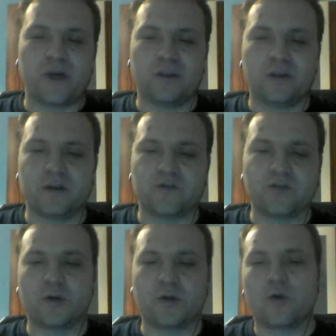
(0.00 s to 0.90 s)
by the
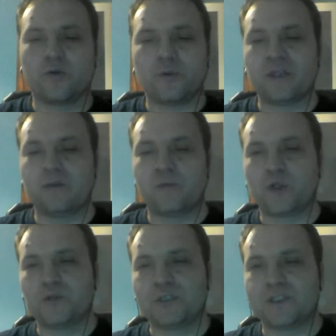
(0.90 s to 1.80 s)
controller or by the
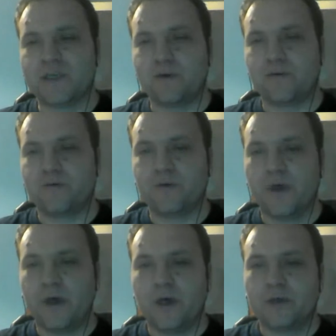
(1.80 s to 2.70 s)
model itself.
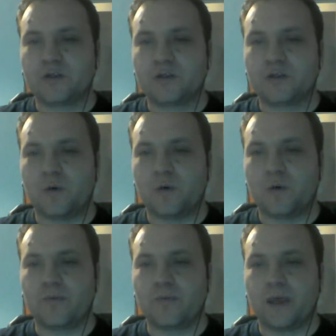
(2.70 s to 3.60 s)
So
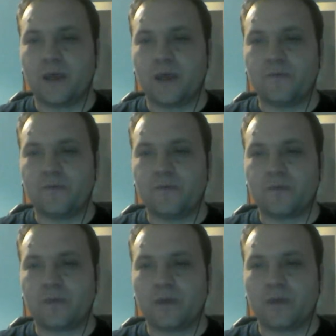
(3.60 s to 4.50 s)
um,
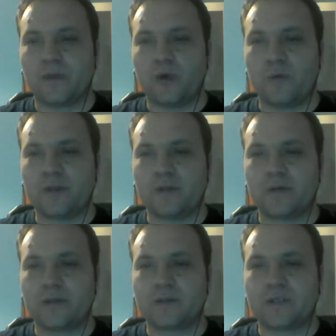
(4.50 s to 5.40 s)
at the moment, uh,